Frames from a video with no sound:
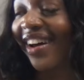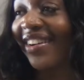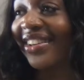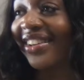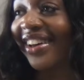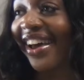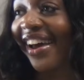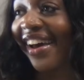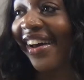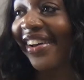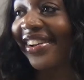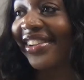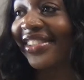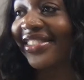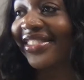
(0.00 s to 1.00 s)
Oh, you
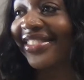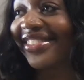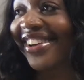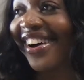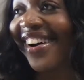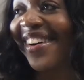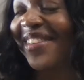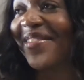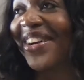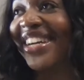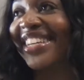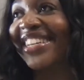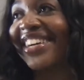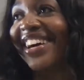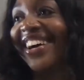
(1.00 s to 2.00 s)
okay? Oh
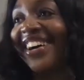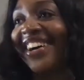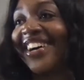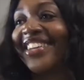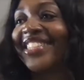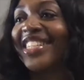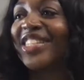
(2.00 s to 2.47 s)
my gosh.